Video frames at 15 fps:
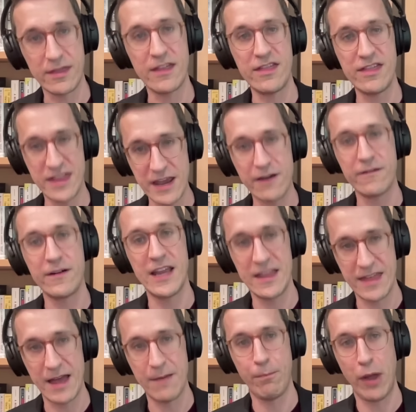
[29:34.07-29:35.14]
the theory
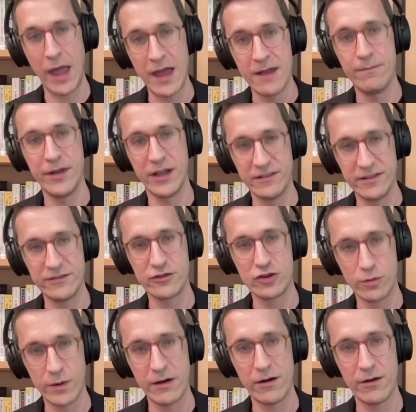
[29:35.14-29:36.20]
that Penn built his
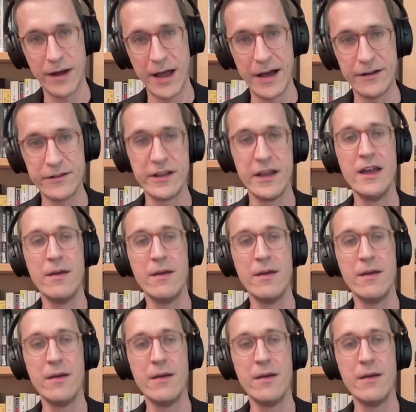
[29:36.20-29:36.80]
career around.